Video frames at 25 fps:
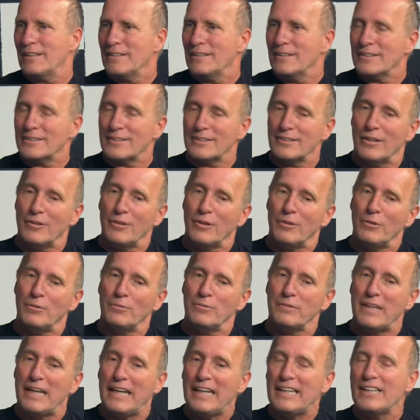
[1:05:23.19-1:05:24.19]

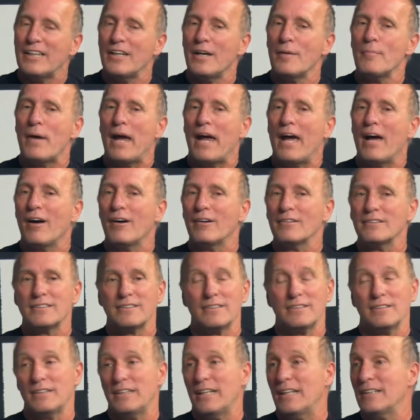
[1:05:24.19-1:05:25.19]
So they come out.
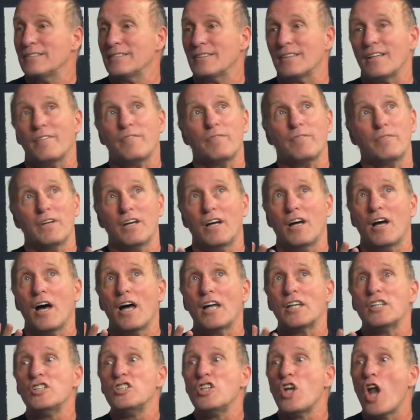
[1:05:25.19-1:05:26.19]
It's a
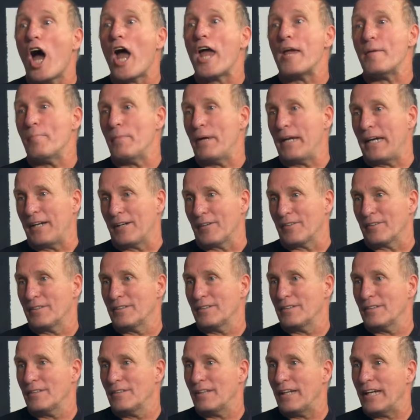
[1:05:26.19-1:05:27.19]
nightmare.
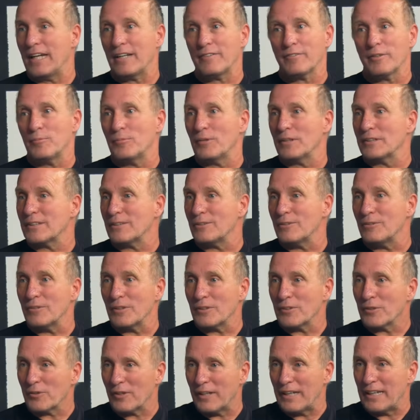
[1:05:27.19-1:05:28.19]
Everyone's going
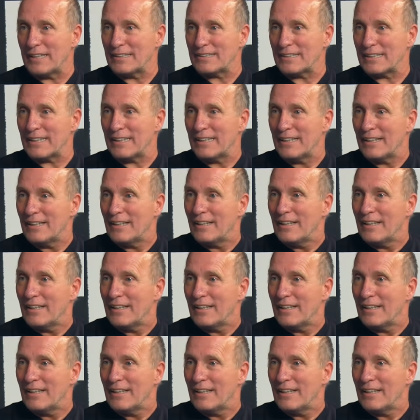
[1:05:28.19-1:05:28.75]
crazy.